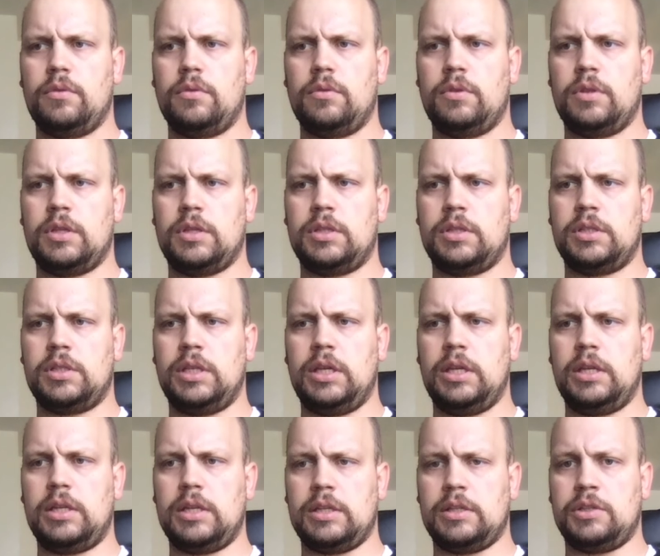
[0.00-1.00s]
the
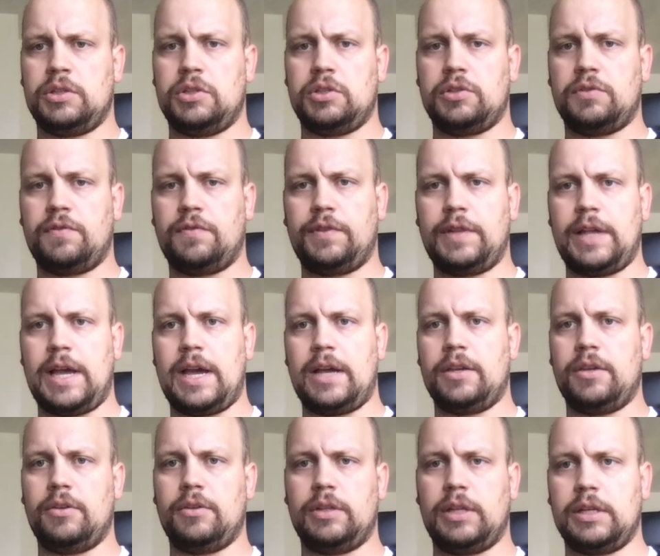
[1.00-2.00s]
seat is just flat,
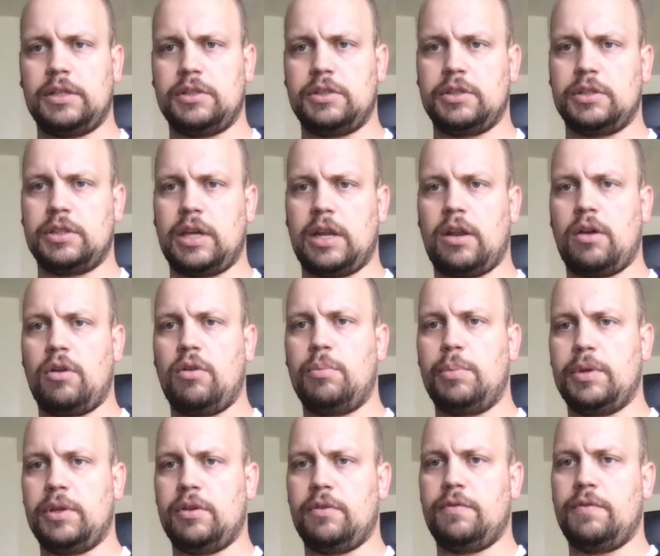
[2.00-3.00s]
your legs just kind of
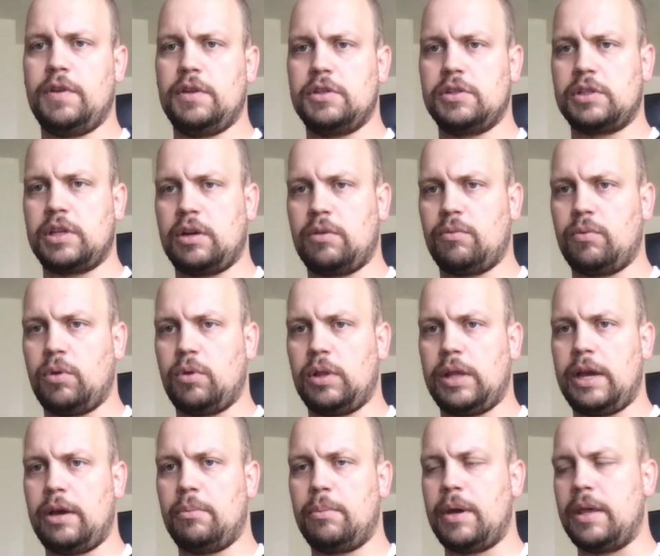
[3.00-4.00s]
open, your feet just kind of roll
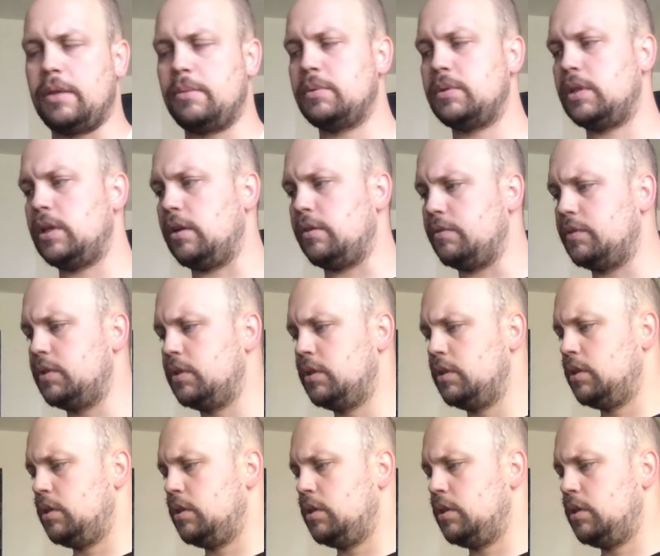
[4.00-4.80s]
out by themselves.